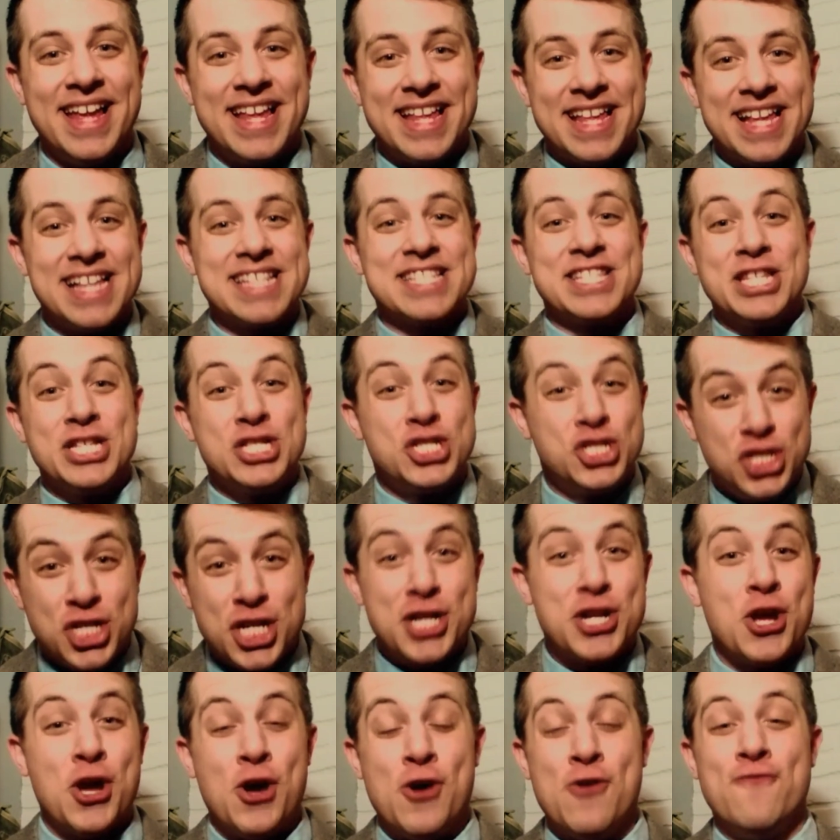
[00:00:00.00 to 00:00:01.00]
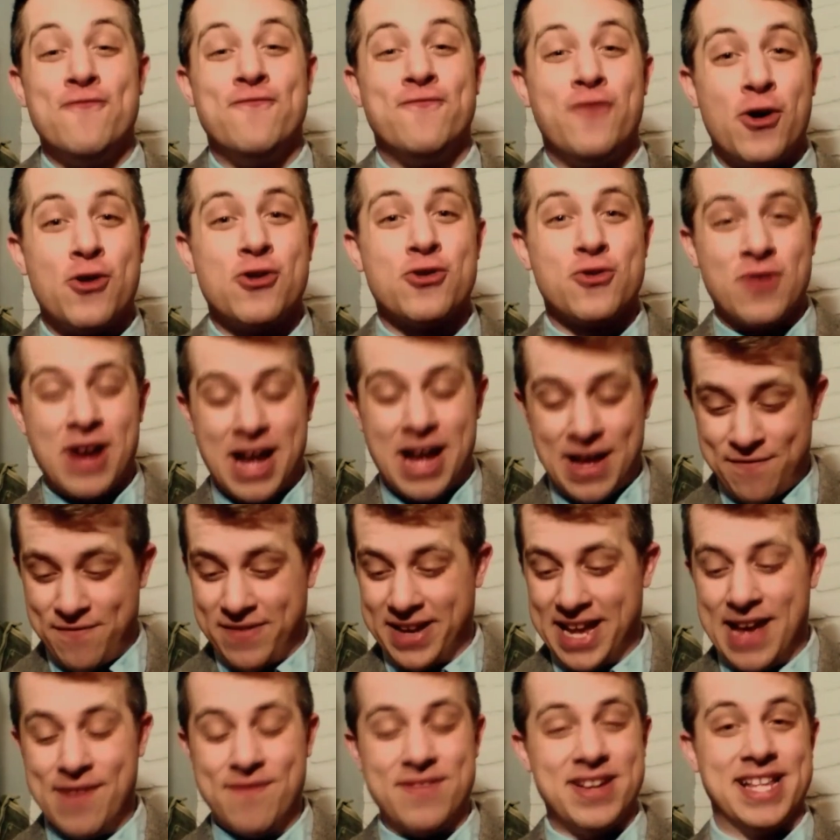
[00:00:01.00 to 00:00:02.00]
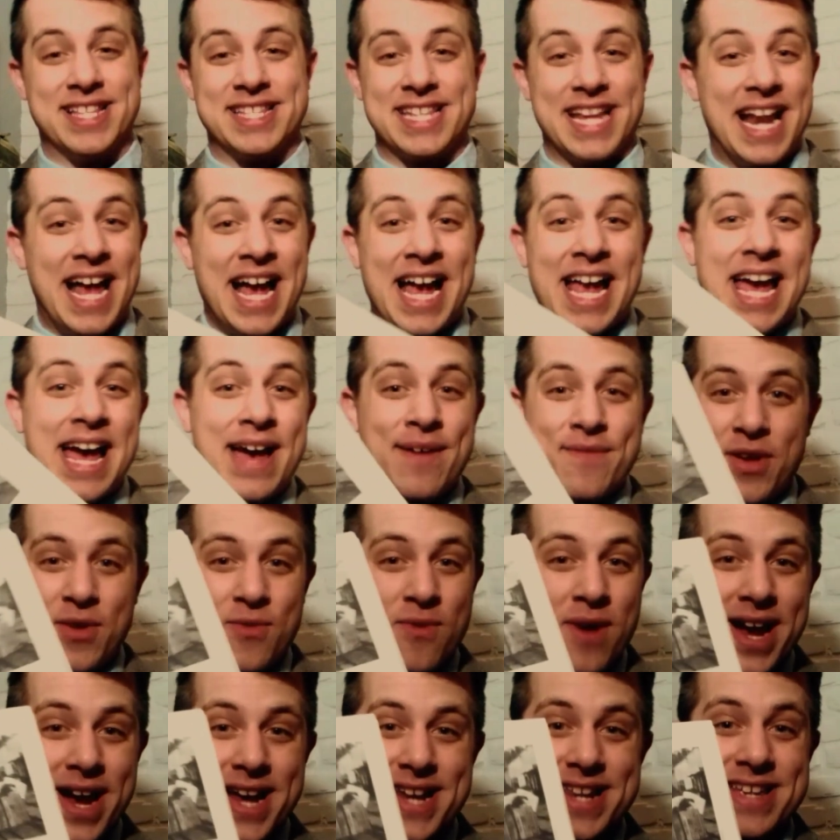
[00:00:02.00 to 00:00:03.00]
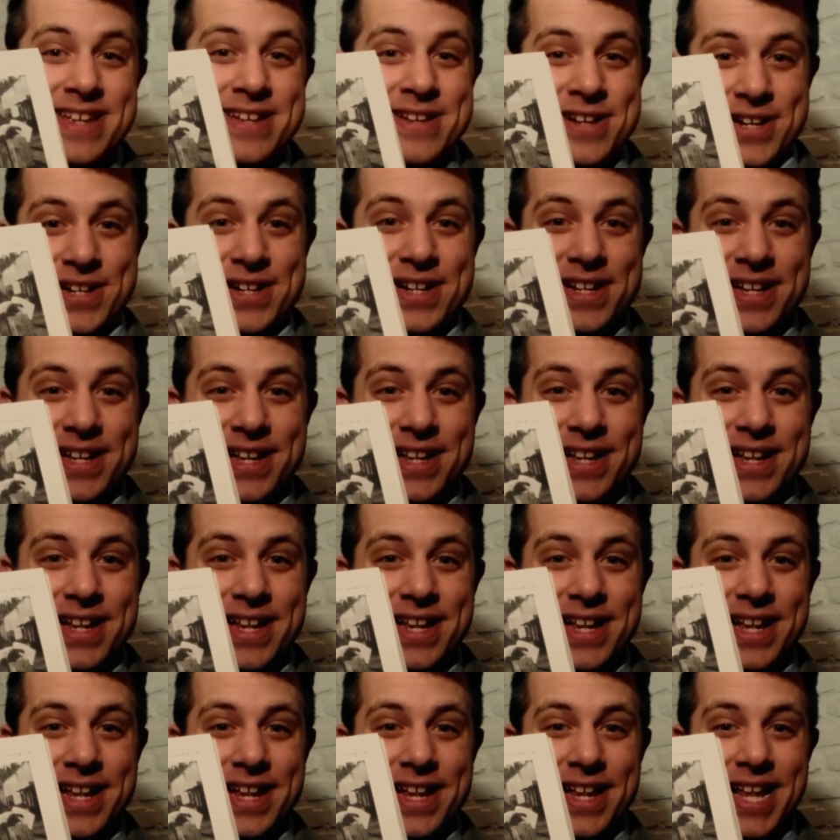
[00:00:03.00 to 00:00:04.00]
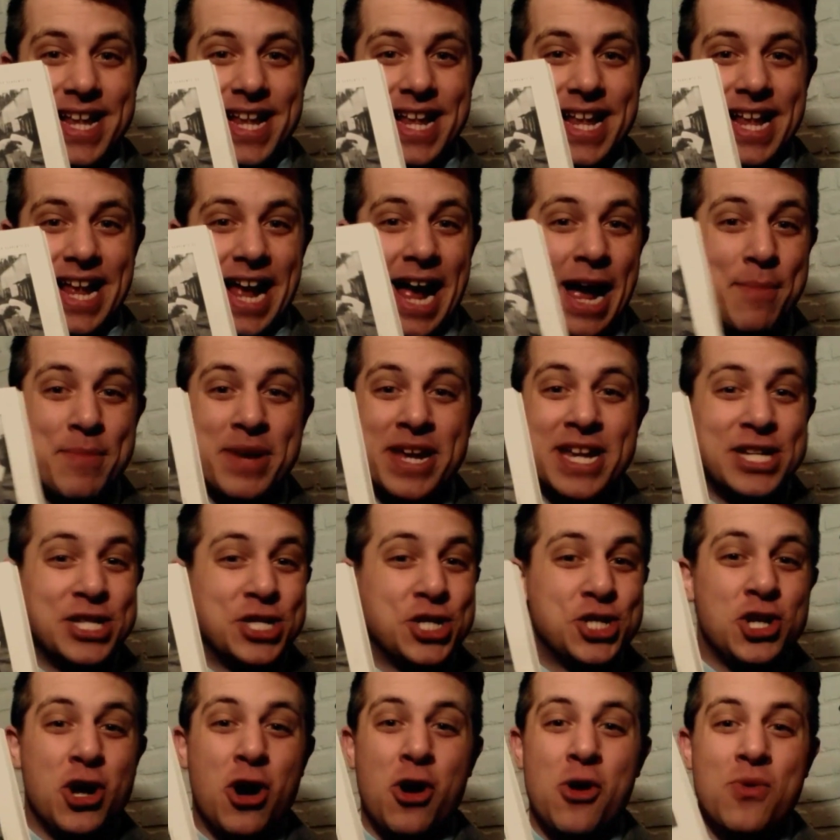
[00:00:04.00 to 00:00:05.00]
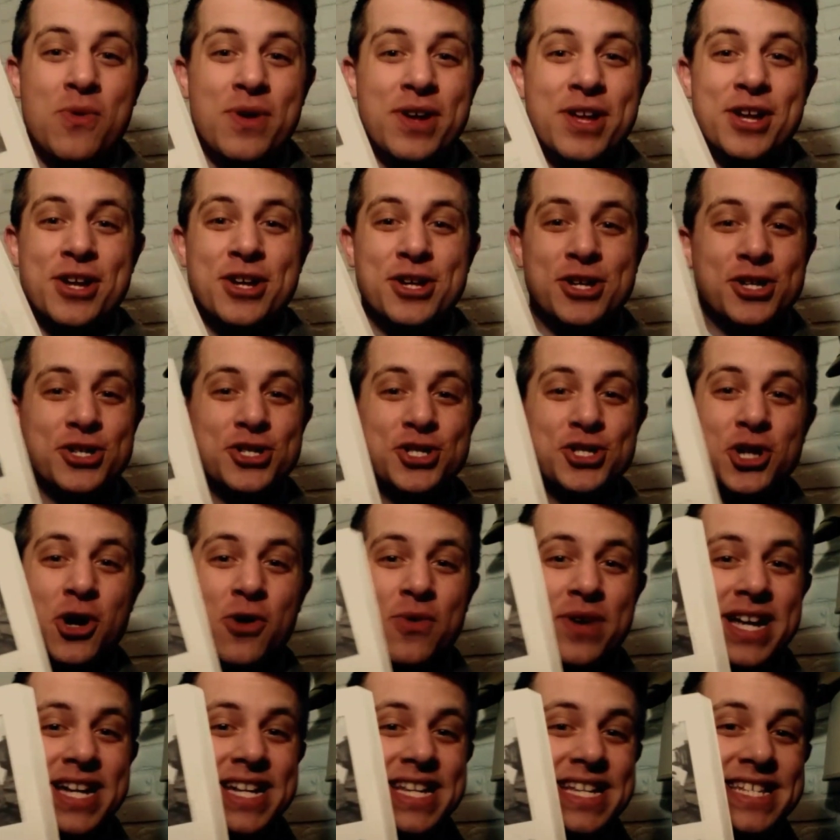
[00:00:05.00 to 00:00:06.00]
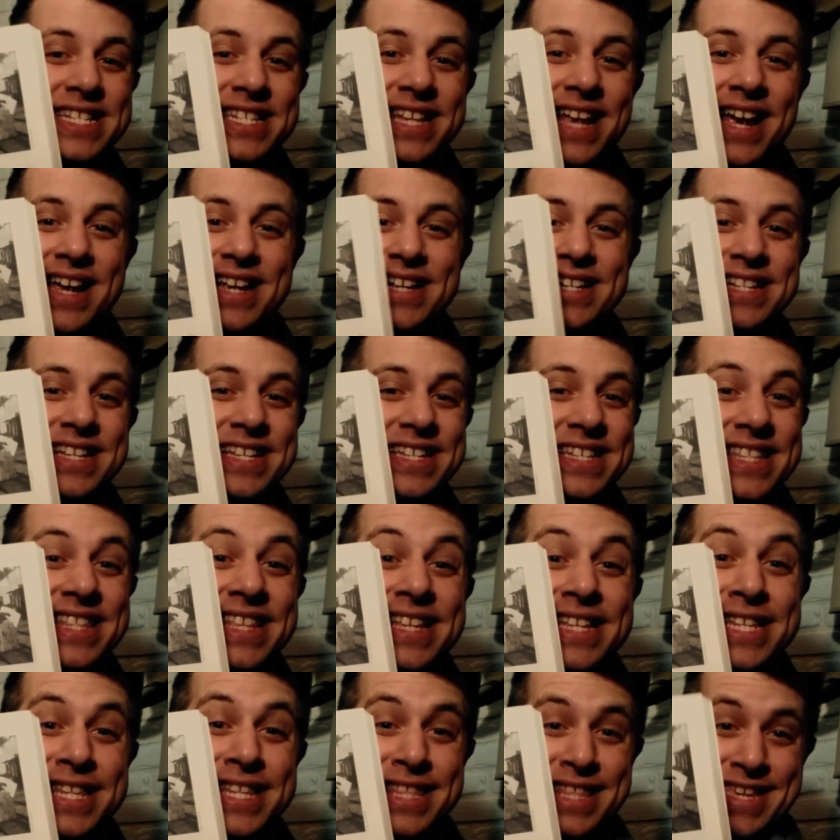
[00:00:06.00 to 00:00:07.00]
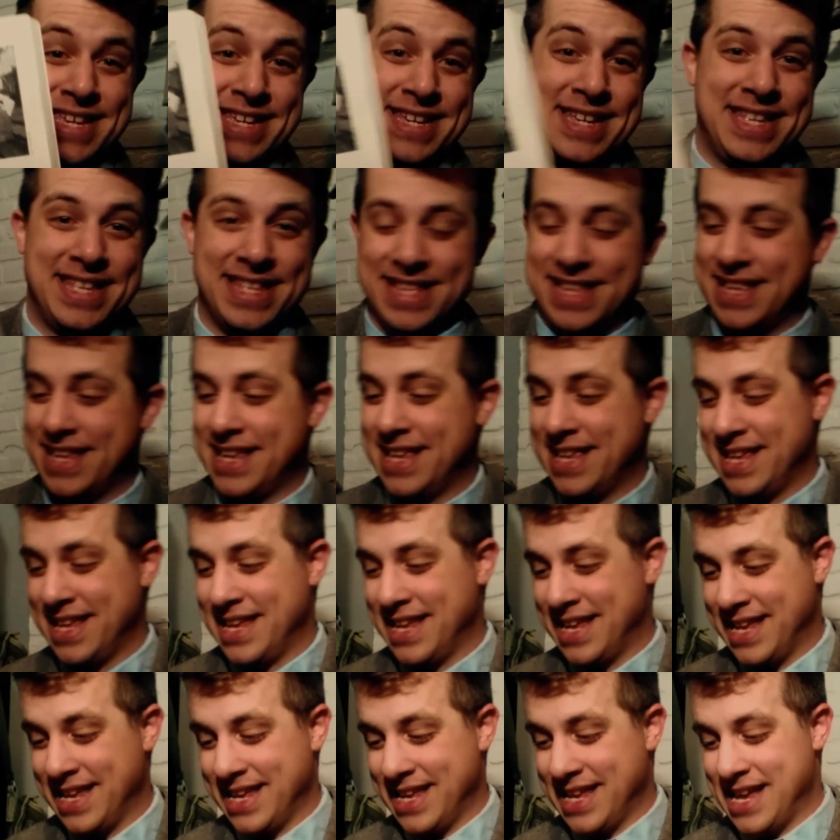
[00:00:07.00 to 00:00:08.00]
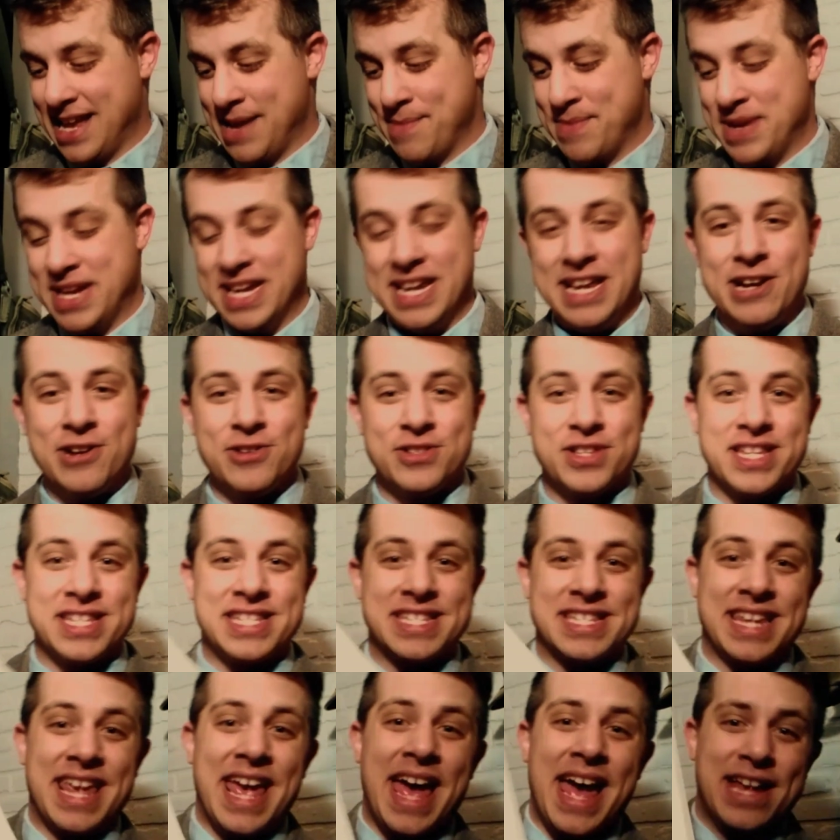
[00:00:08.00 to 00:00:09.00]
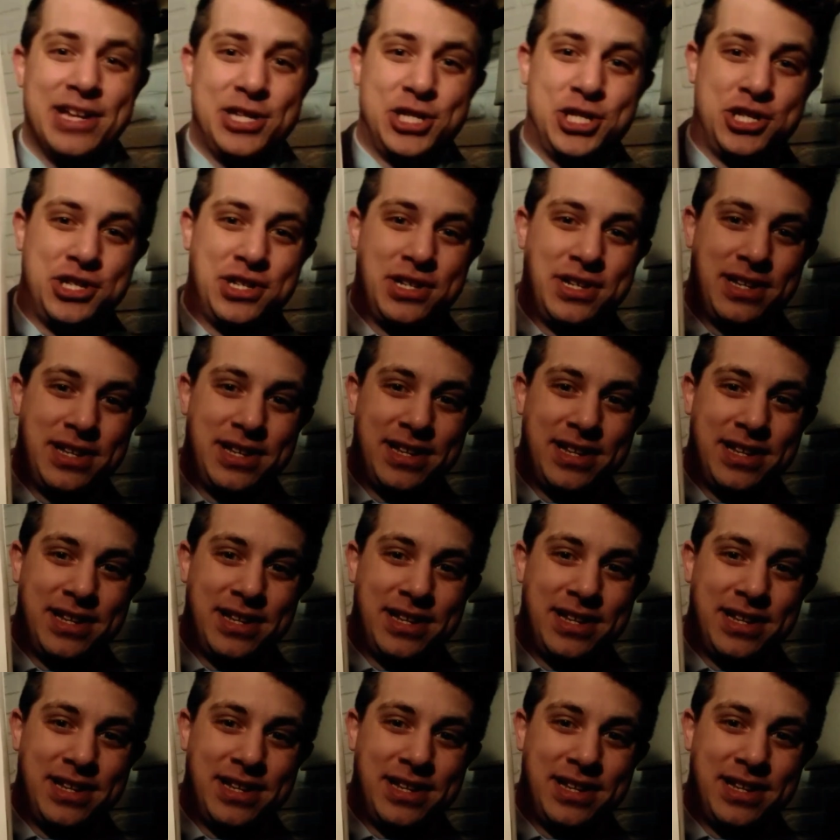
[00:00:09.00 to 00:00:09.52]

that's legit photographic evidence, and I have it right here. I mean, show any scientist this thing. I mean, here's a sketch.